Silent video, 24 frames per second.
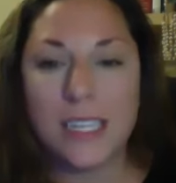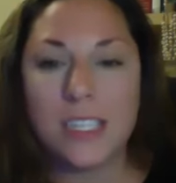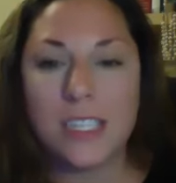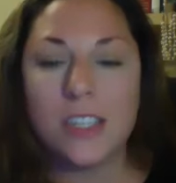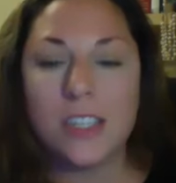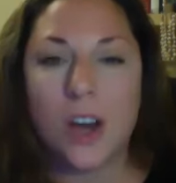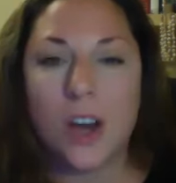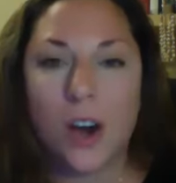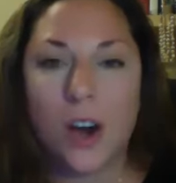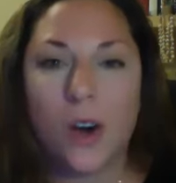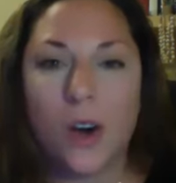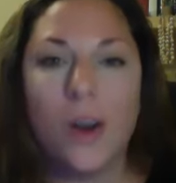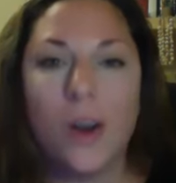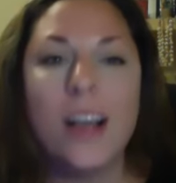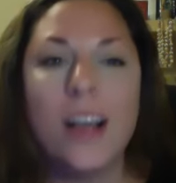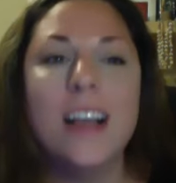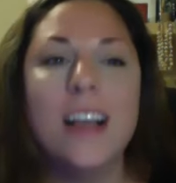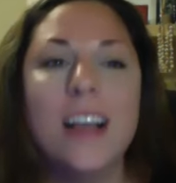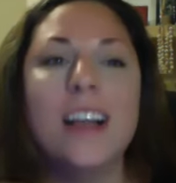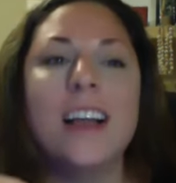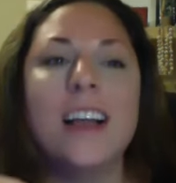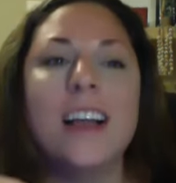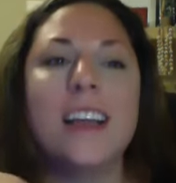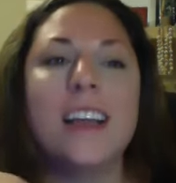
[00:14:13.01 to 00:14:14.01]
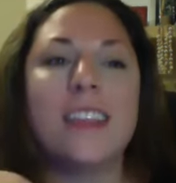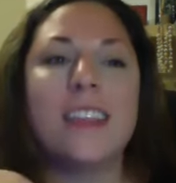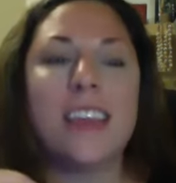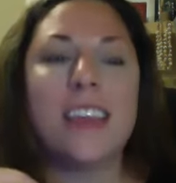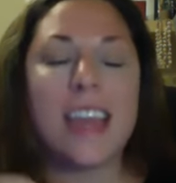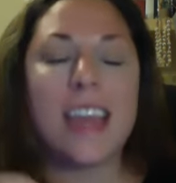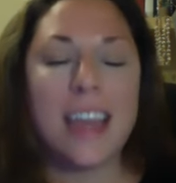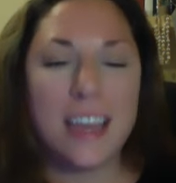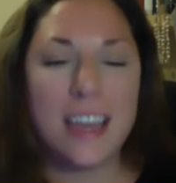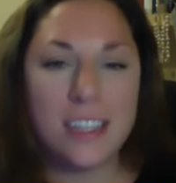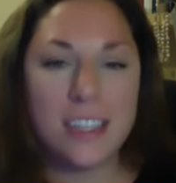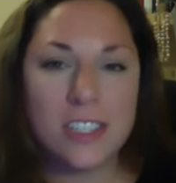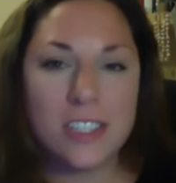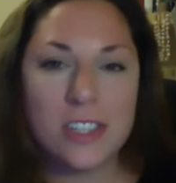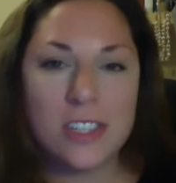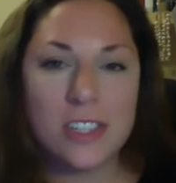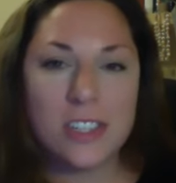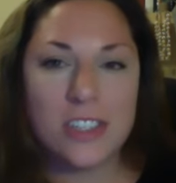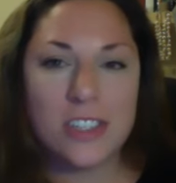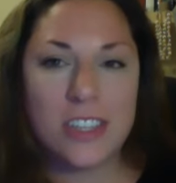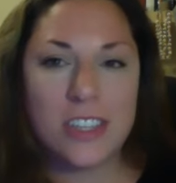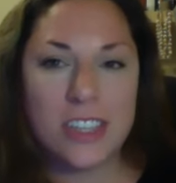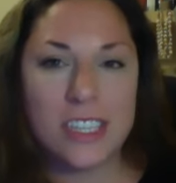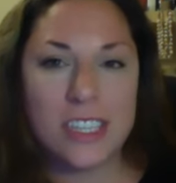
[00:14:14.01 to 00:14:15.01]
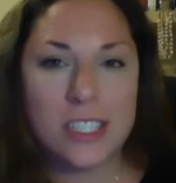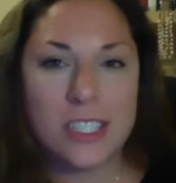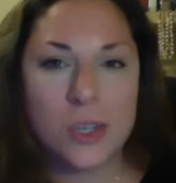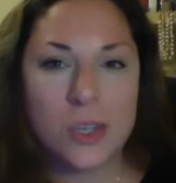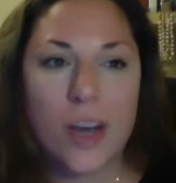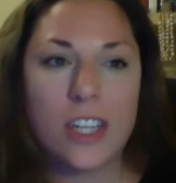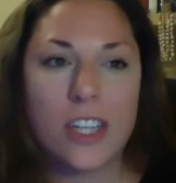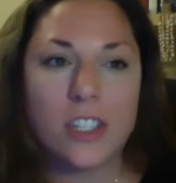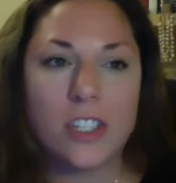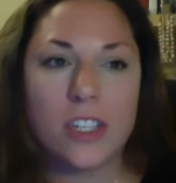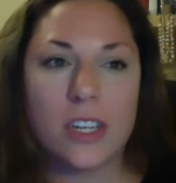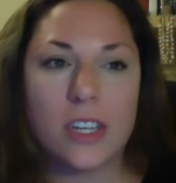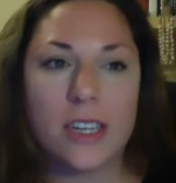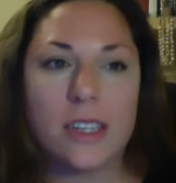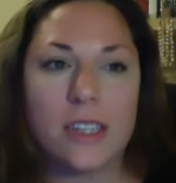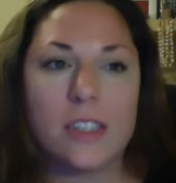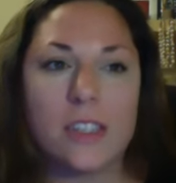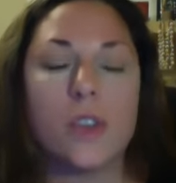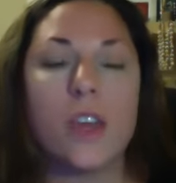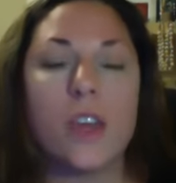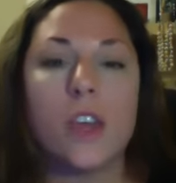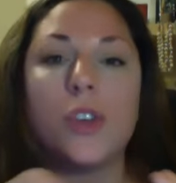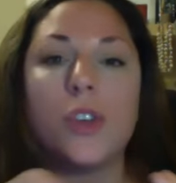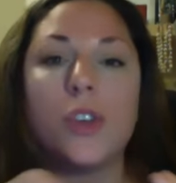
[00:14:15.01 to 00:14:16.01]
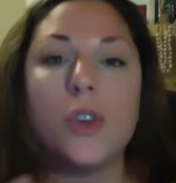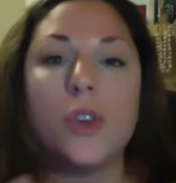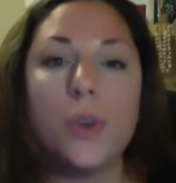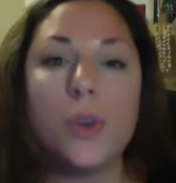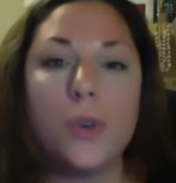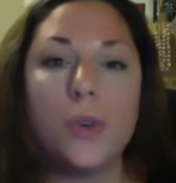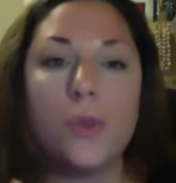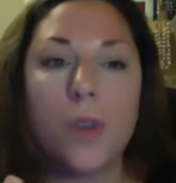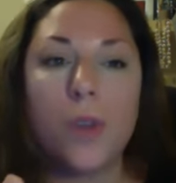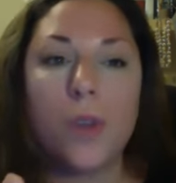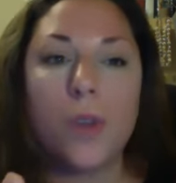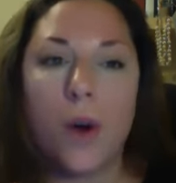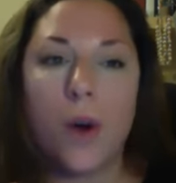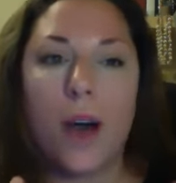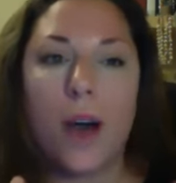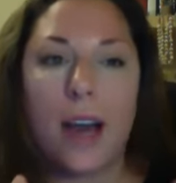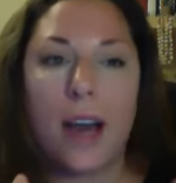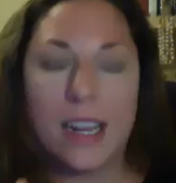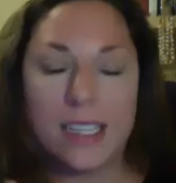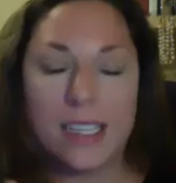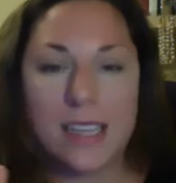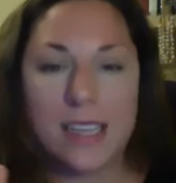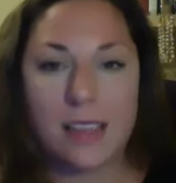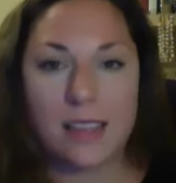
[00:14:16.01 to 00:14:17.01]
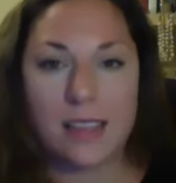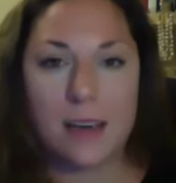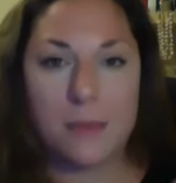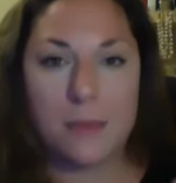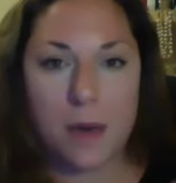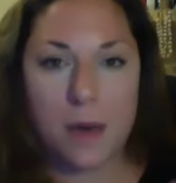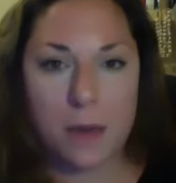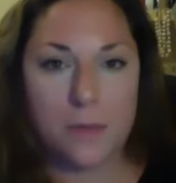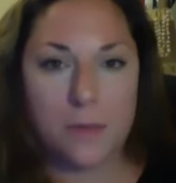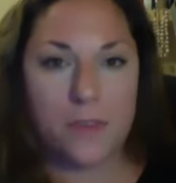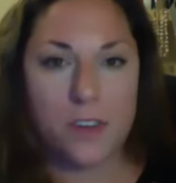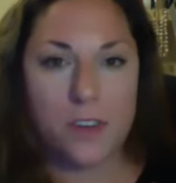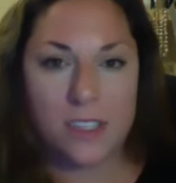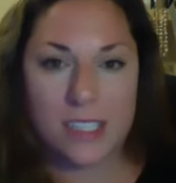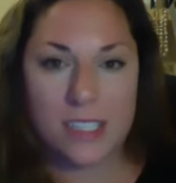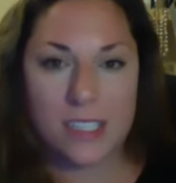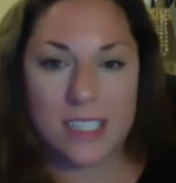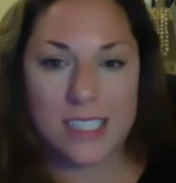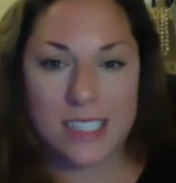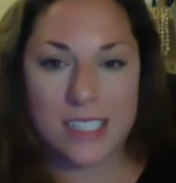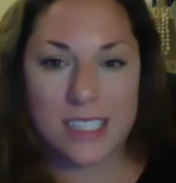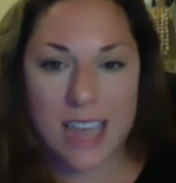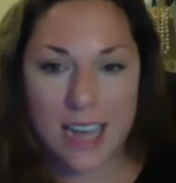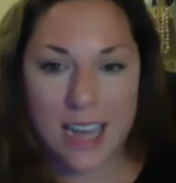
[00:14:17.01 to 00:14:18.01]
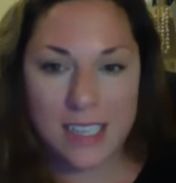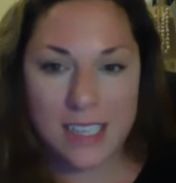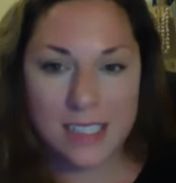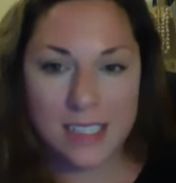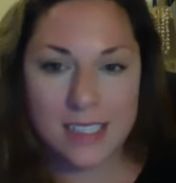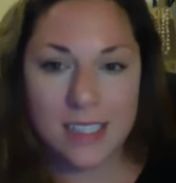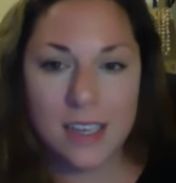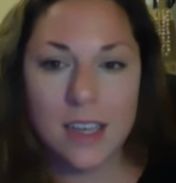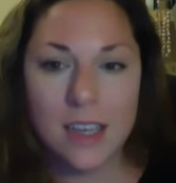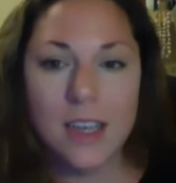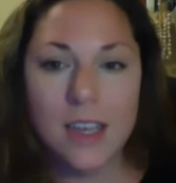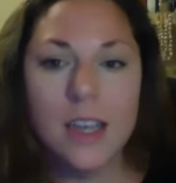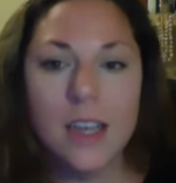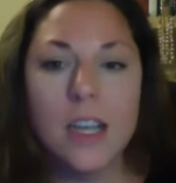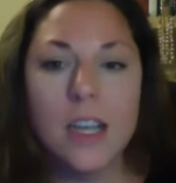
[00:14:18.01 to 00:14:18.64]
You need to know the answer to this question so that you know how to set them up for success.